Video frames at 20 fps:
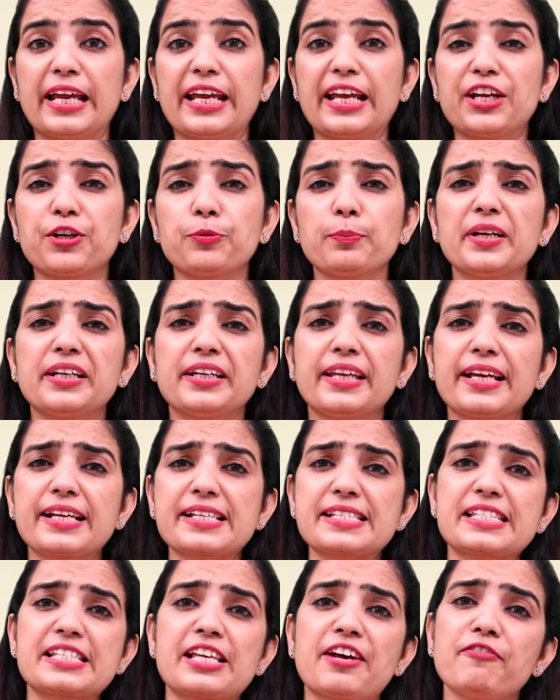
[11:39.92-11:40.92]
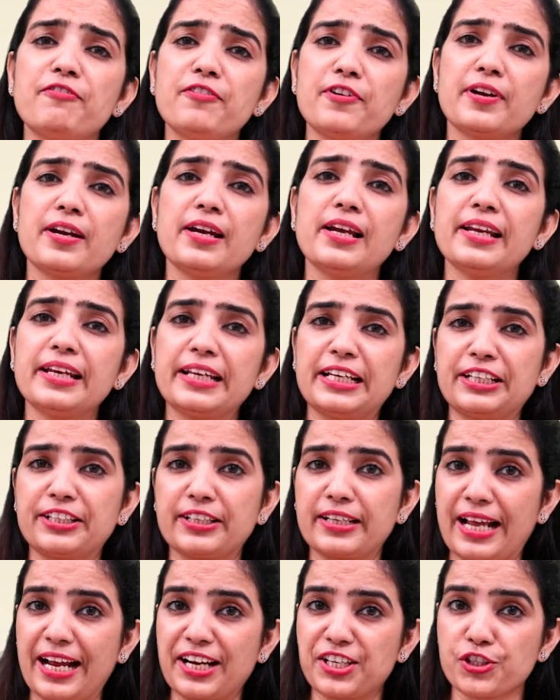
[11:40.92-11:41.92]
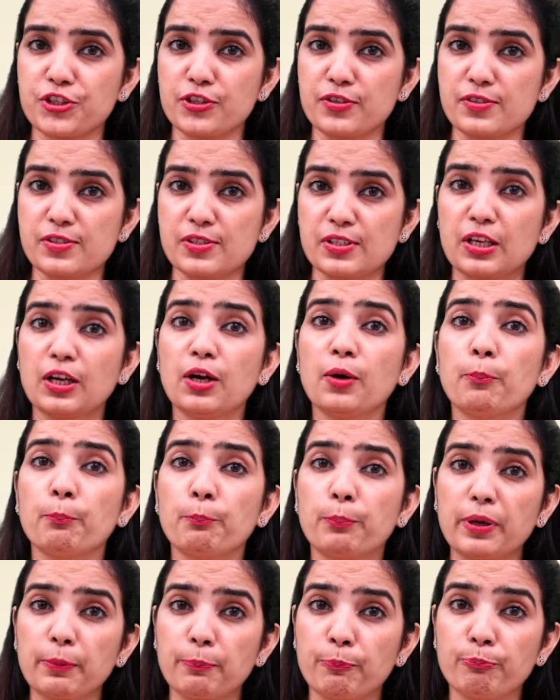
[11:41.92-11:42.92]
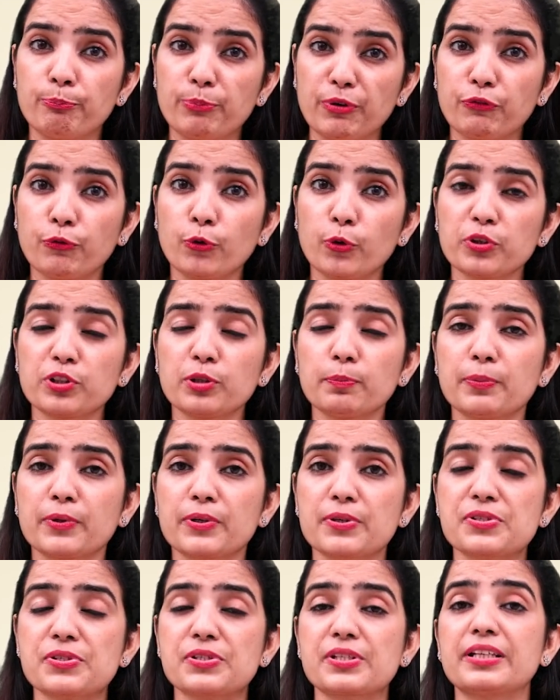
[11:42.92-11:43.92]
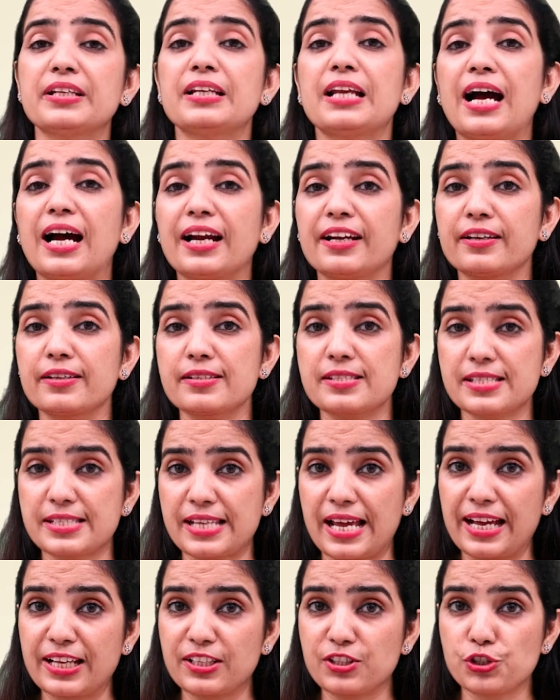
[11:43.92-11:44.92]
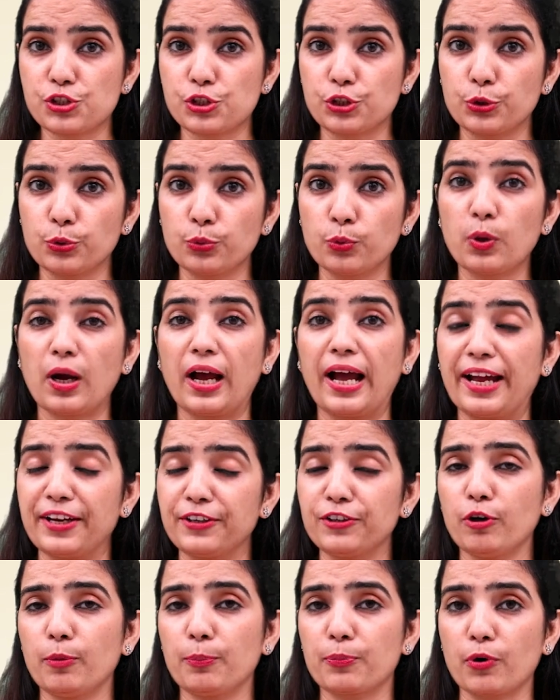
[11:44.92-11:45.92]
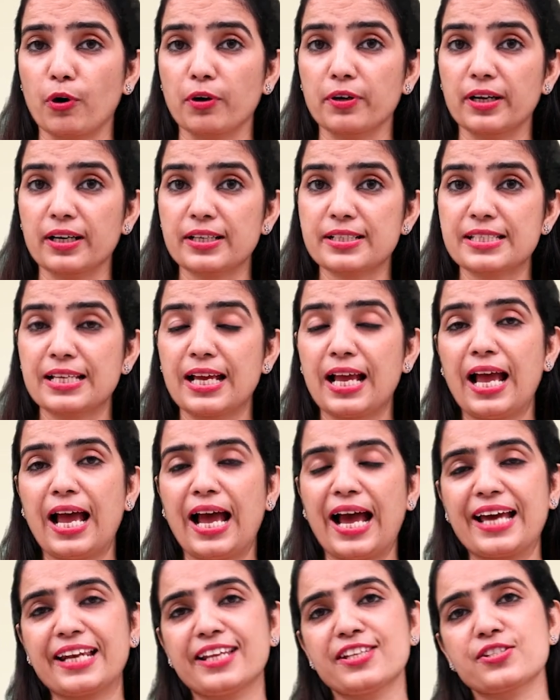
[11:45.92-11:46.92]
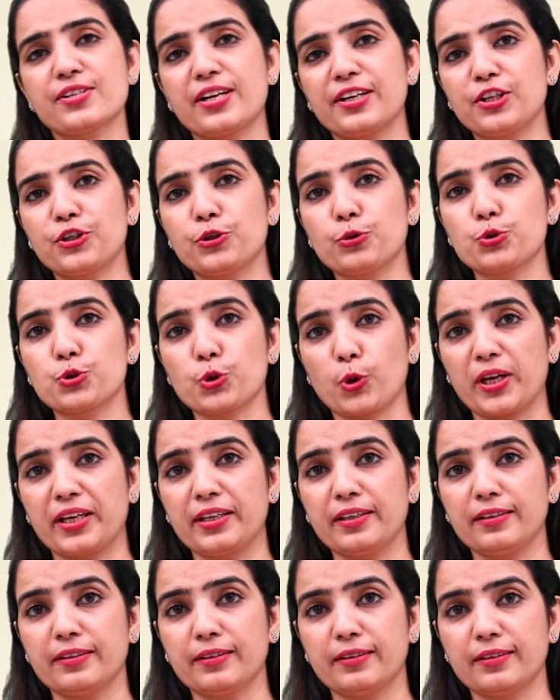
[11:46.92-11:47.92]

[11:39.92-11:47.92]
It may take several interactions before the person understands you and your products and is ready to join.